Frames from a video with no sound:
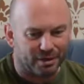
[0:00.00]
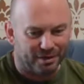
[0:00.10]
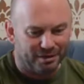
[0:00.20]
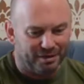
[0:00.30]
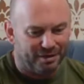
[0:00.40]

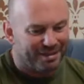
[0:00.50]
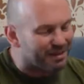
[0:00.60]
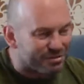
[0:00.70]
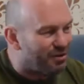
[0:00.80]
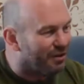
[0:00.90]
Okay,
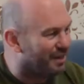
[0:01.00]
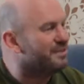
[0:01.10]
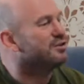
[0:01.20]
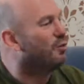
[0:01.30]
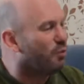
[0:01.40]
that's not it.
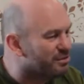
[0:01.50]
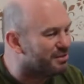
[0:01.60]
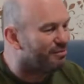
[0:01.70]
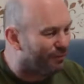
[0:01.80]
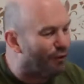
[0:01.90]
That's not what
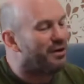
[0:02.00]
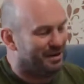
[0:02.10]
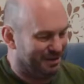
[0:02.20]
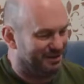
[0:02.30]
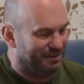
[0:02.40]
the
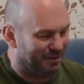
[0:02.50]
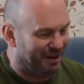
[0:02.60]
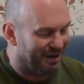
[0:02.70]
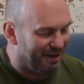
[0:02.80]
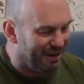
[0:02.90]
void is.
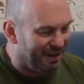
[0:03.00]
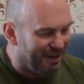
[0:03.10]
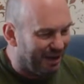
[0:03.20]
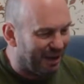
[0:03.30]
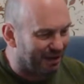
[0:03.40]
Okay.
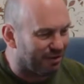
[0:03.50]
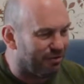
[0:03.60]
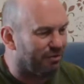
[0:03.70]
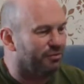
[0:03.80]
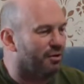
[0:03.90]
And I
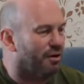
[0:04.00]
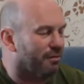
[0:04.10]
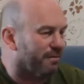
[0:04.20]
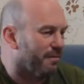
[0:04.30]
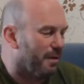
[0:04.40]
called
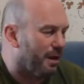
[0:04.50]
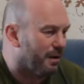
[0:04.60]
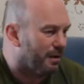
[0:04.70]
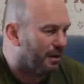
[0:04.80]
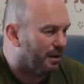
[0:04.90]
Dov,
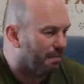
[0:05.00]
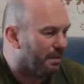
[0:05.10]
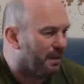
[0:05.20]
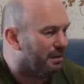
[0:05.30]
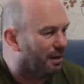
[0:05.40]
and um,
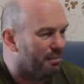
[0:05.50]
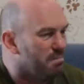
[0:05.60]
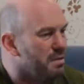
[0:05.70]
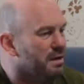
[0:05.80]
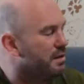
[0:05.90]
in
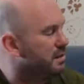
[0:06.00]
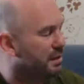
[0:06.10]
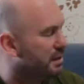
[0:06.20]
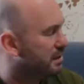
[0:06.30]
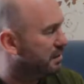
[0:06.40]
like minutes
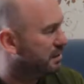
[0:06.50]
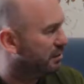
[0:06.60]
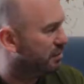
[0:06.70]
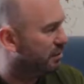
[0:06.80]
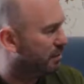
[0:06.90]
he hits it
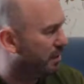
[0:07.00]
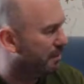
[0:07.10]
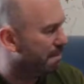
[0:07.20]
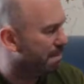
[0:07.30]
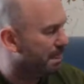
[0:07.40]
straight away.
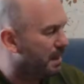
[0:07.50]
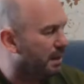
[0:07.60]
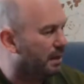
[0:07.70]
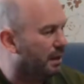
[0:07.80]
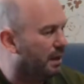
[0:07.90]

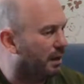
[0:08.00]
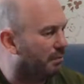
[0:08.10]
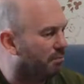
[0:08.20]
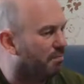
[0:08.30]
And